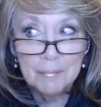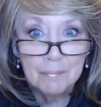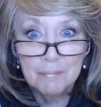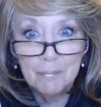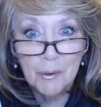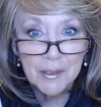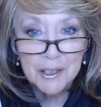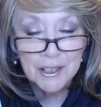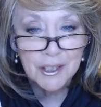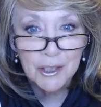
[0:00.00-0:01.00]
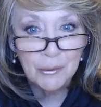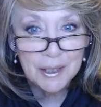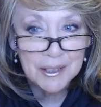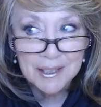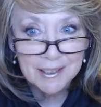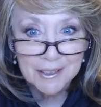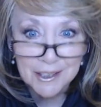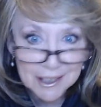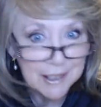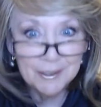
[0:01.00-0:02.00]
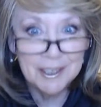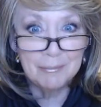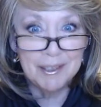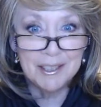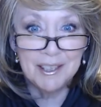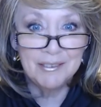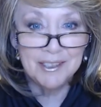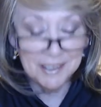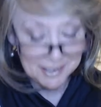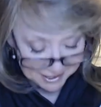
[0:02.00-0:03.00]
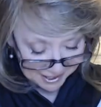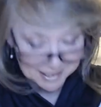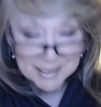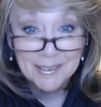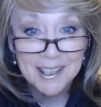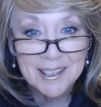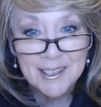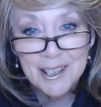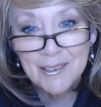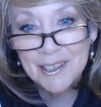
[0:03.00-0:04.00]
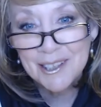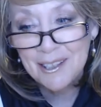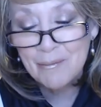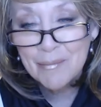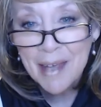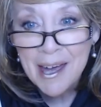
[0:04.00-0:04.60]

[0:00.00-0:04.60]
more into squeezing and squishing myself into those things so I can show it to you.